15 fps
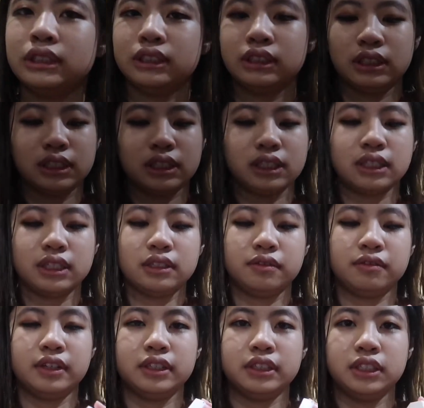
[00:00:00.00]
This is the
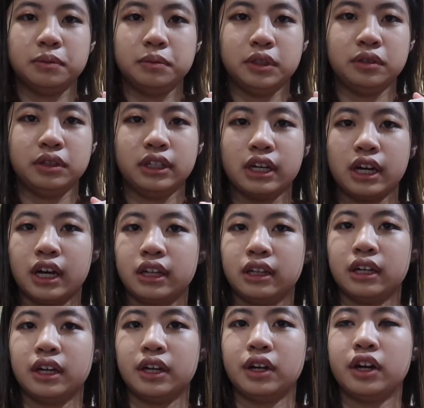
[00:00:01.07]
Fenty Beauty
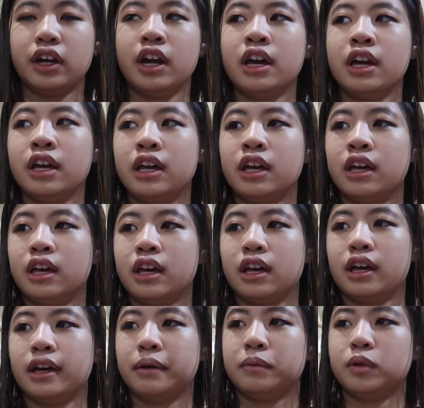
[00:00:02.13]
highlighter.
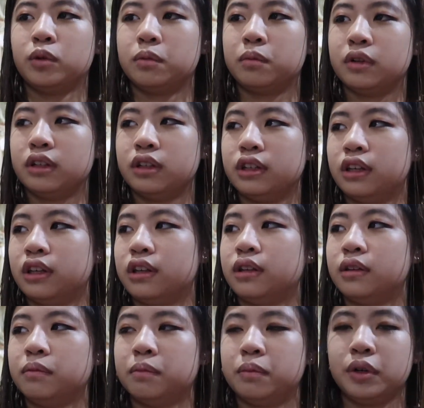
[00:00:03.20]
I'm normally
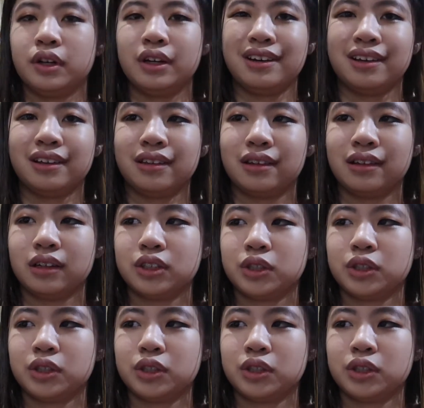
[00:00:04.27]
putting the